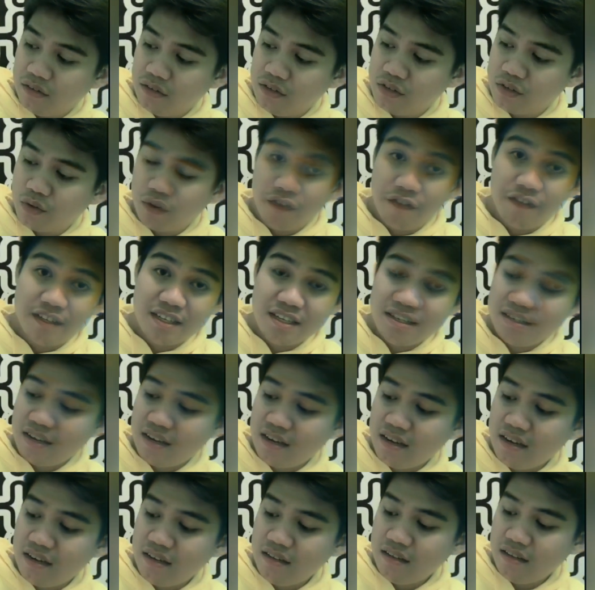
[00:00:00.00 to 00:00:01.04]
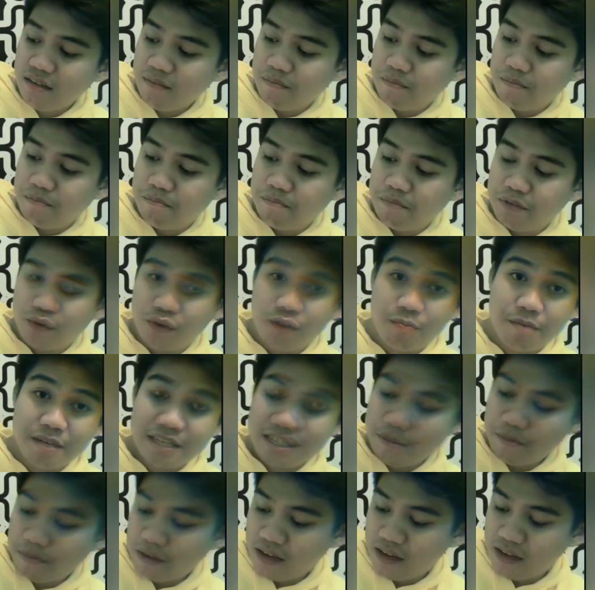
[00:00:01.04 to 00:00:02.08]
school physician, school
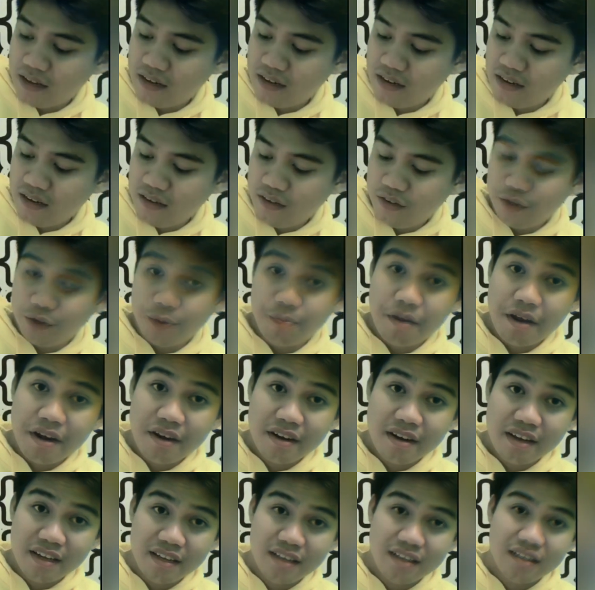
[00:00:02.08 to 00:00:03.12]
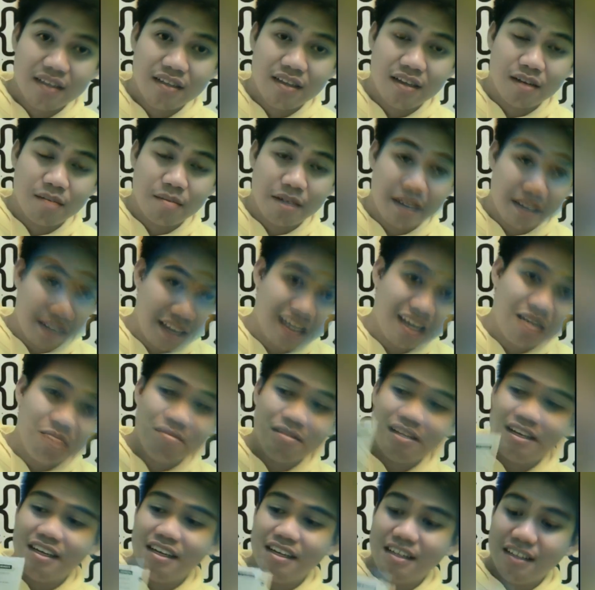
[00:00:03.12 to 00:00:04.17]
principal, your parent, barangay
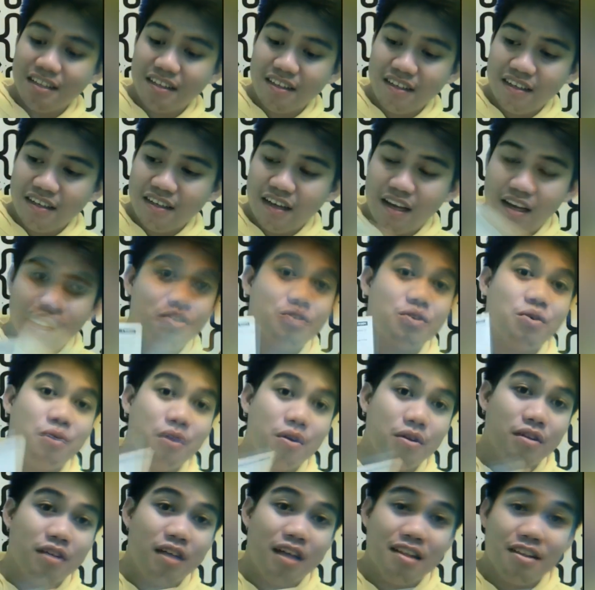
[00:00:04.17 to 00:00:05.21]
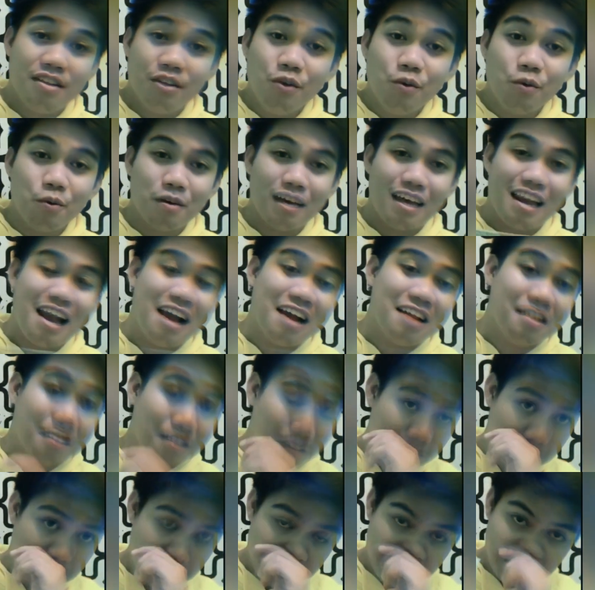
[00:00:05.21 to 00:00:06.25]
captain, and so on. And you, kailangan din
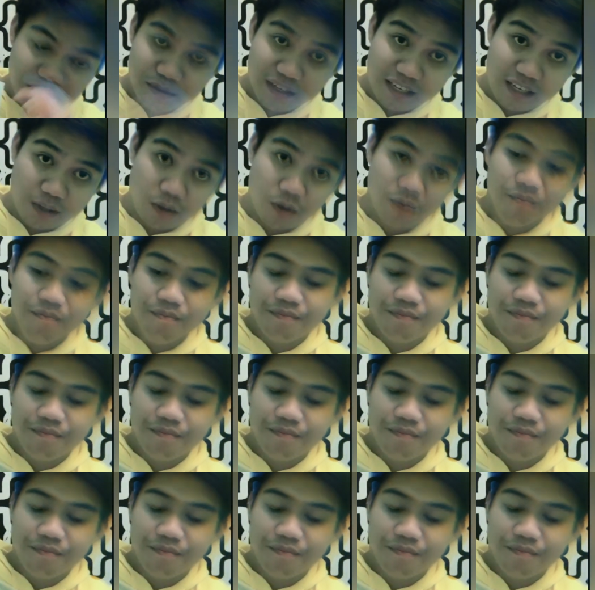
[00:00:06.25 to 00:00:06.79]
ng signature mo dito.